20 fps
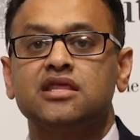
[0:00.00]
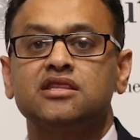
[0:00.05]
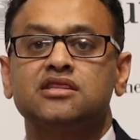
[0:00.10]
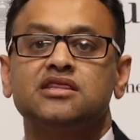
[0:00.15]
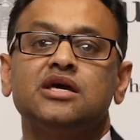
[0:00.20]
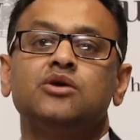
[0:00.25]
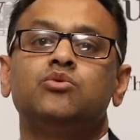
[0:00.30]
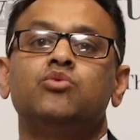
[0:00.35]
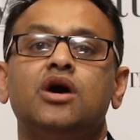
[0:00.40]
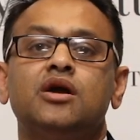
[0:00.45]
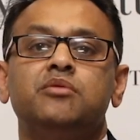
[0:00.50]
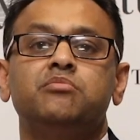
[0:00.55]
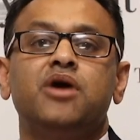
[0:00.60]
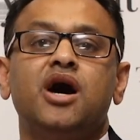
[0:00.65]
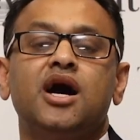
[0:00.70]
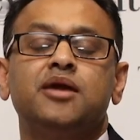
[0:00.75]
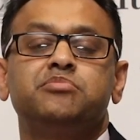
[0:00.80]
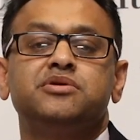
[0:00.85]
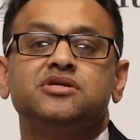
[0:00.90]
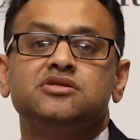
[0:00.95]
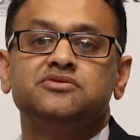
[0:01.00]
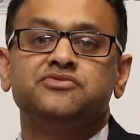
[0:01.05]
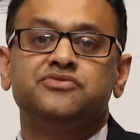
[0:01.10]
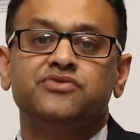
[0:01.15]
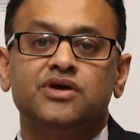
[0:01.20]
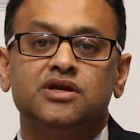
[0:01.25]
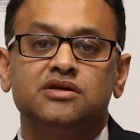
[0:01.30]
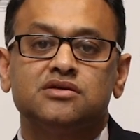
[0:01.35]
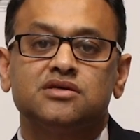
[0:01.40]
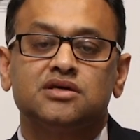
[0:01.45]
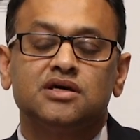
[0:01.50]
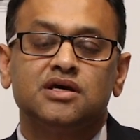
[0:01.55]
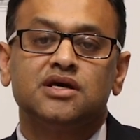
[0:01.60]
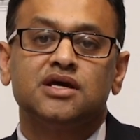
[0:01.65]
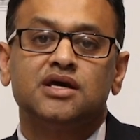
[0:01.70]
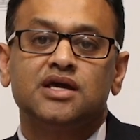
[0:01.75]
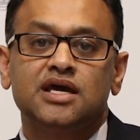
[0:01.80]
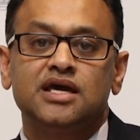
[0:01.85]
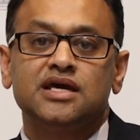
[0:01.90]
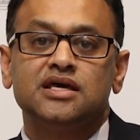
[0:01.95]
and think what might be different
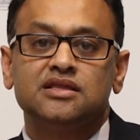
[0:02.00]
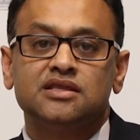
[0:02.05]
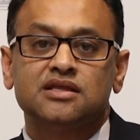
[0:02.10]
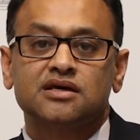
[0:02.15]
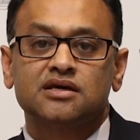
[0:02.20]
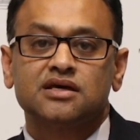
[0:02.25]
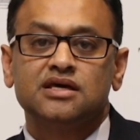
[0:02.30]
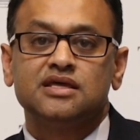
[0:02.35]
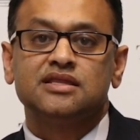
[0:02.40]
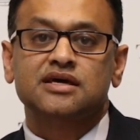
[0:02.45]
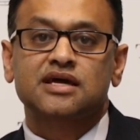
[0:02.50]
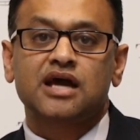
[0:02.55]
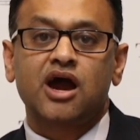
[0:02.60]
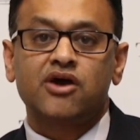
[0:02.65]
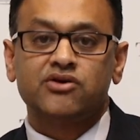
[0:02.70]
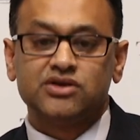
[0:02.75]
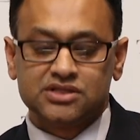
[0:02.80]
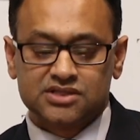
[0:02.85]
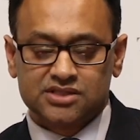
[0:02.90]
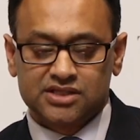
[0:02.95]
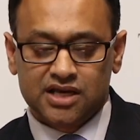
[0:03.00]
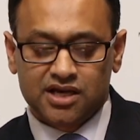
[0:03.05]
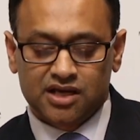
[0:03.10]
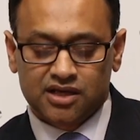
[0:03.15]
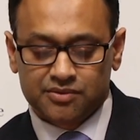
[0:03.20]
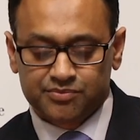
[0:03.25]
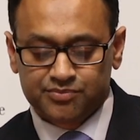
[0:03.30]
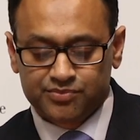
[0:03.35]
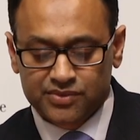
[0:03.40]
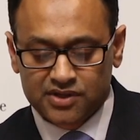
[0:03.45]
in the current setting.